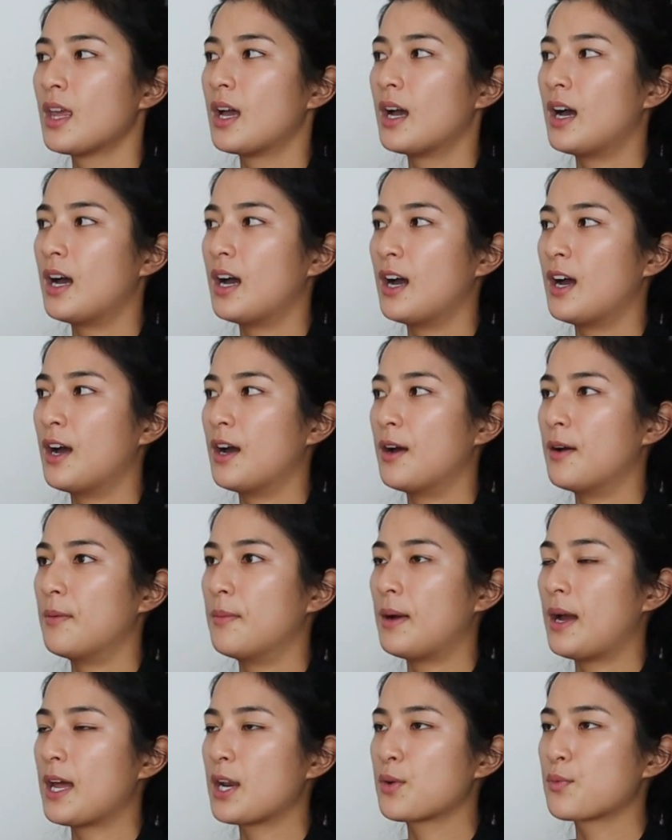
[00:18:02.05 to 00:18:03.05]

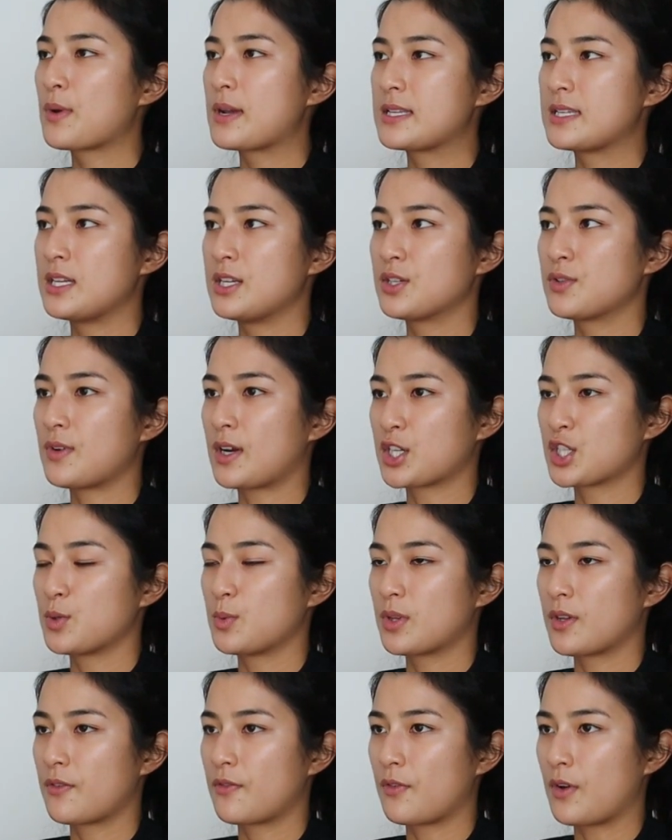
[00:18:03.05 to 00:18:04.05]
I had a recent interaction
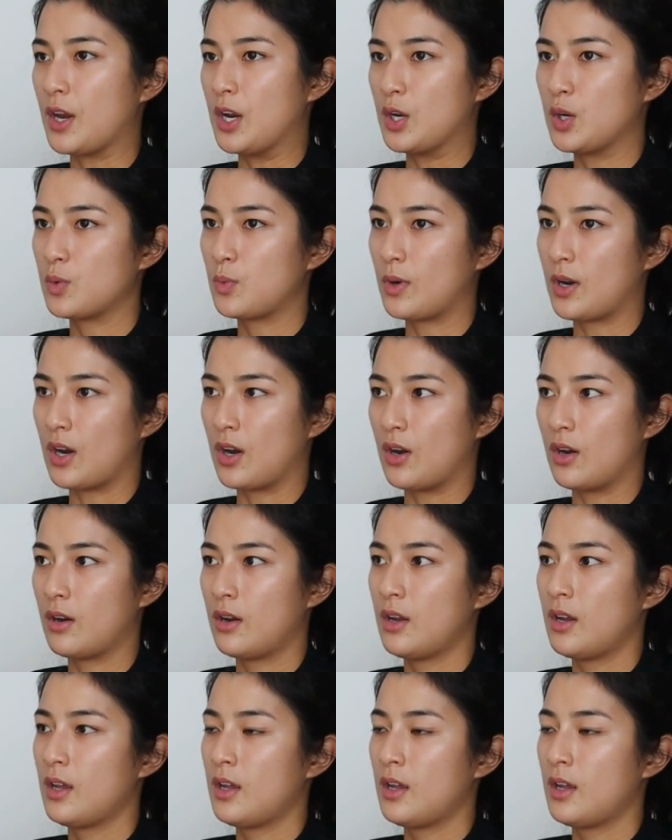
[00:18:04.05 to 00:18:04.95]
with a friend where,